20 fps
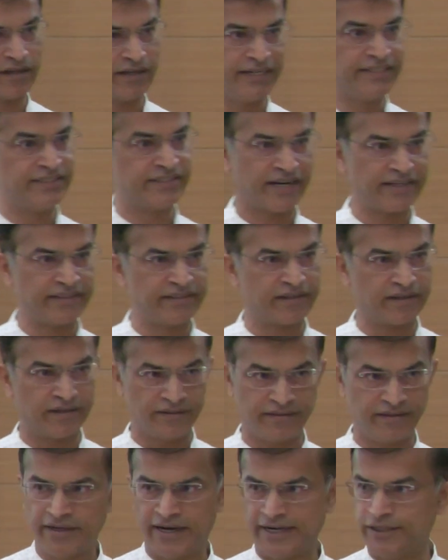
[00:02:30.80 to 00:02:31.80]
inside the
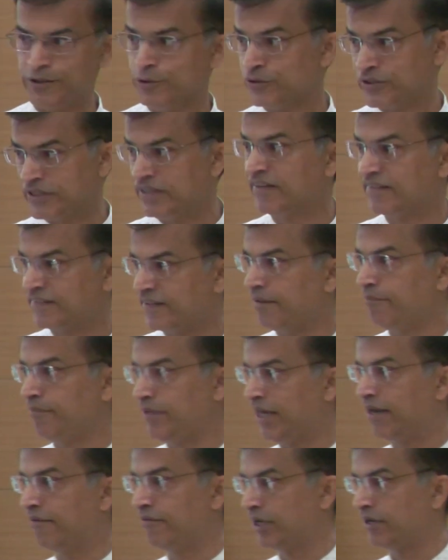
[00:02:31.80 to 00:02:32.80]
country. And you see the same
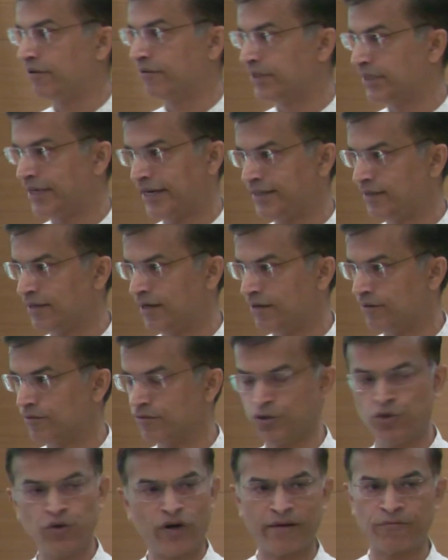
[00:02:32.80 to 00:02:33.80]
behavior even right now.
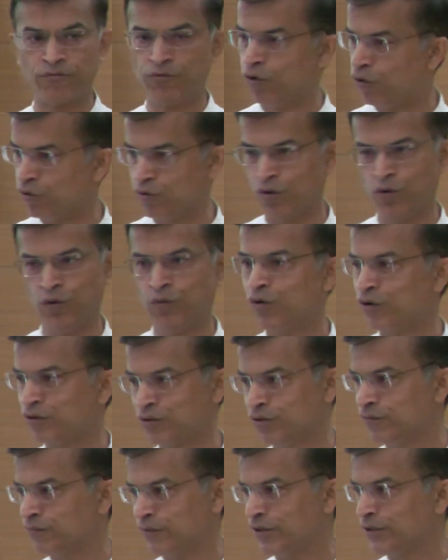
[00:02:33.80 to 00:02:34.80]
You have no clue
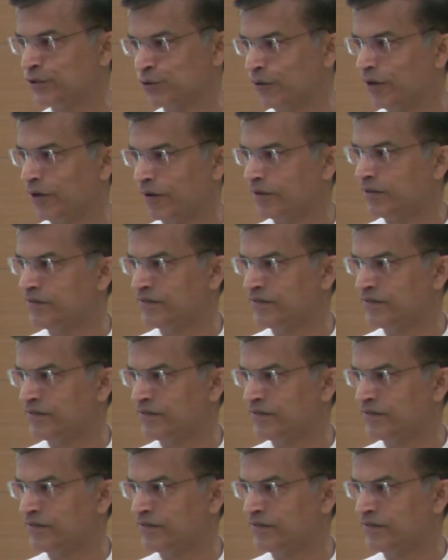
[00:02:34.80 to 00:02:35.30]
what is going on